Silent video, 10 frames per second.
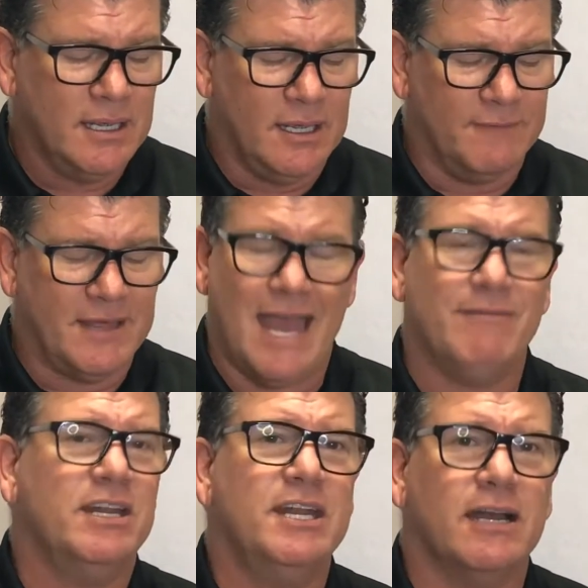If they have
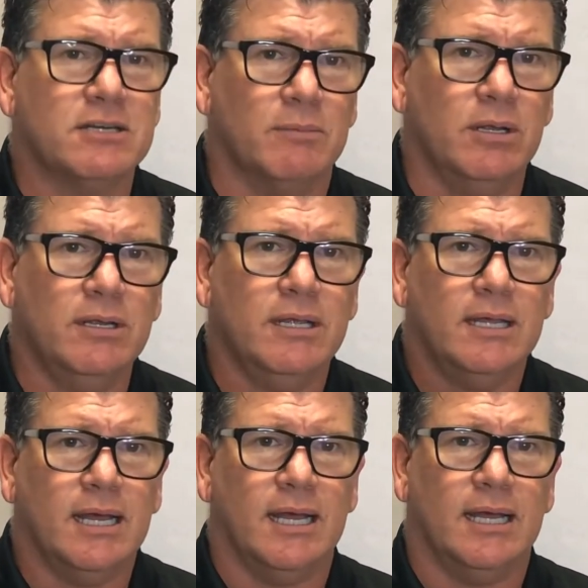a deductible,
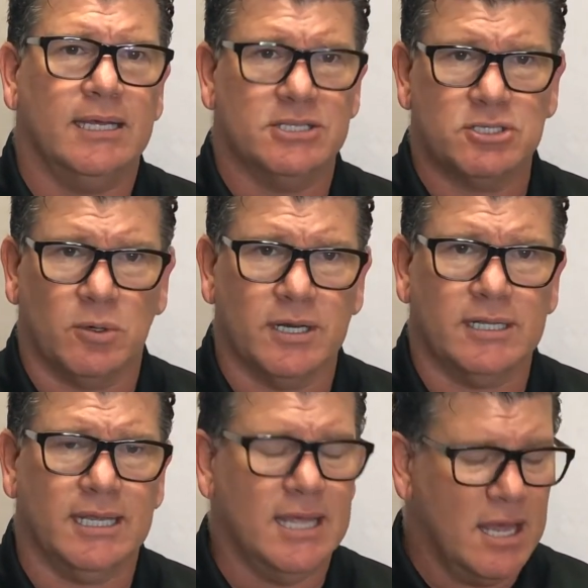
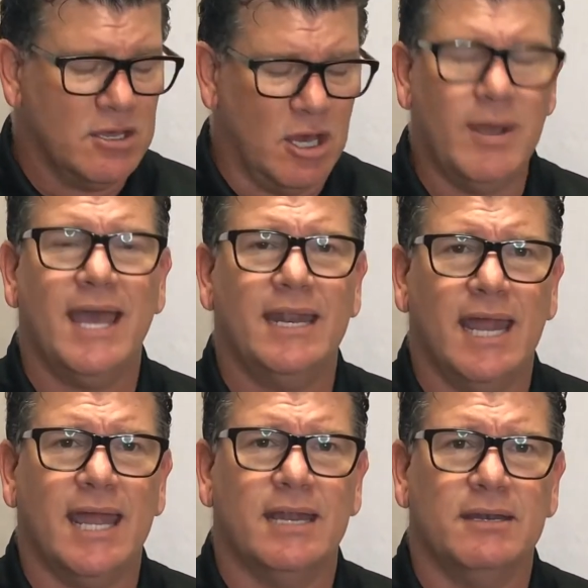historically, go ahead
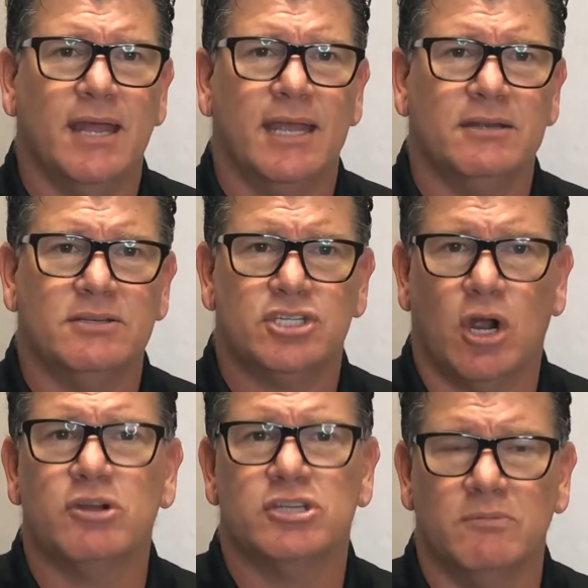and
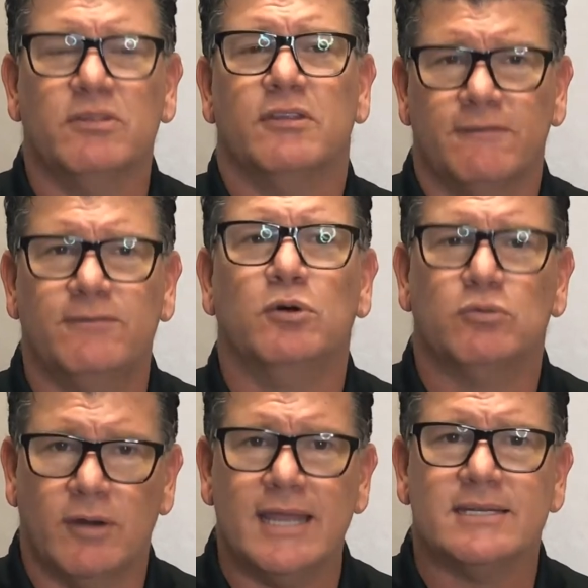charge them the full
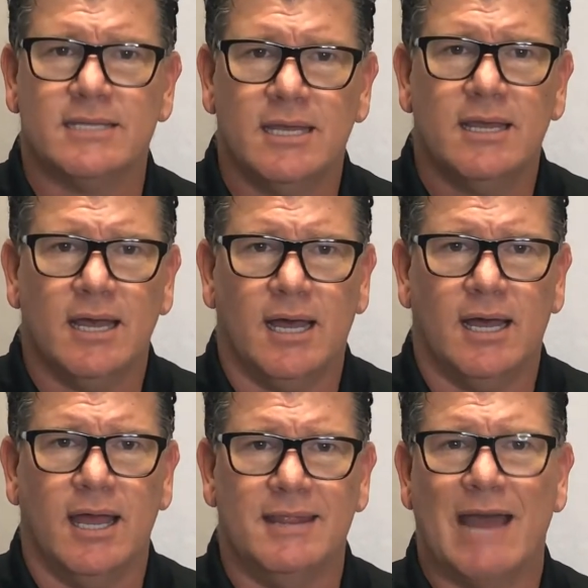rate,
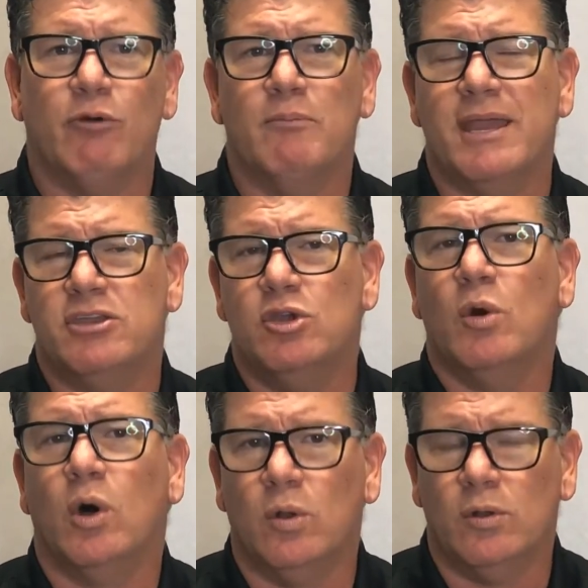and that will make you
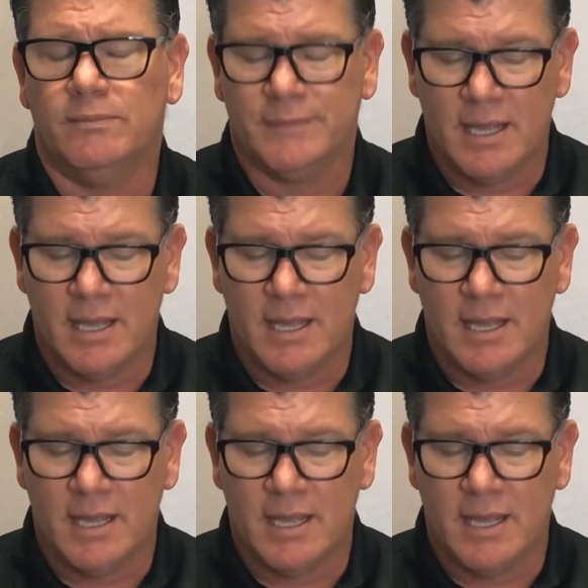whole.